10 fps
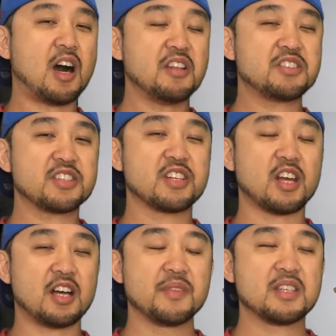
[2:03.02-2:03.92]

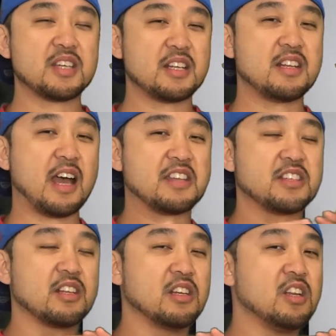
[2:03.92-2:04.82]
Onslaught is that it has
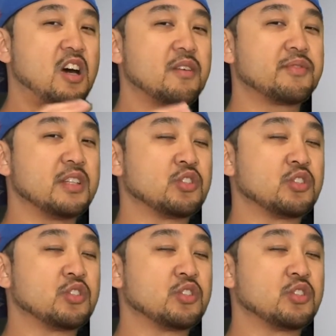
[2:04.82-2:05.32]
a lot of the